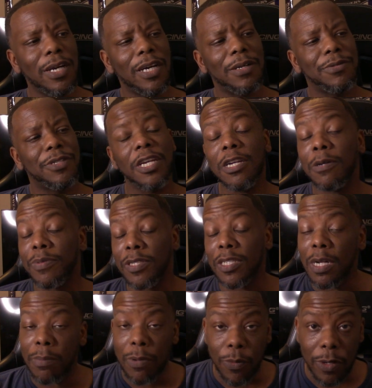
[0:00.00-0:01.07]
Jacob is
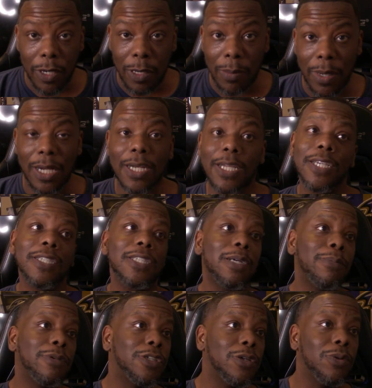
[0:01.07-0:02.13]
number one on my list.
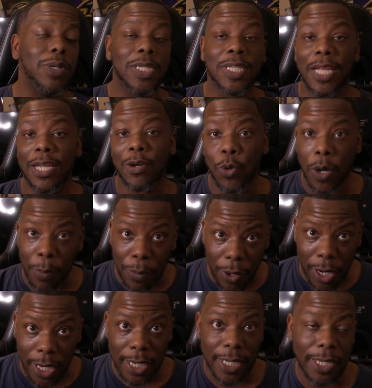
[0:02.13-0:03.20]
Number two is Saquon
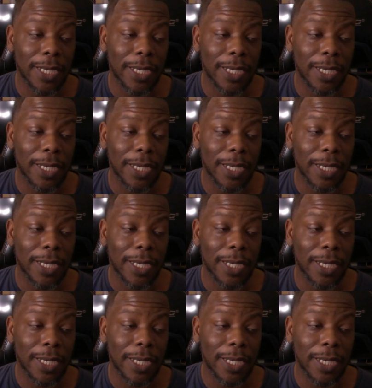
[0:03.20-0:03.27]
Barkley.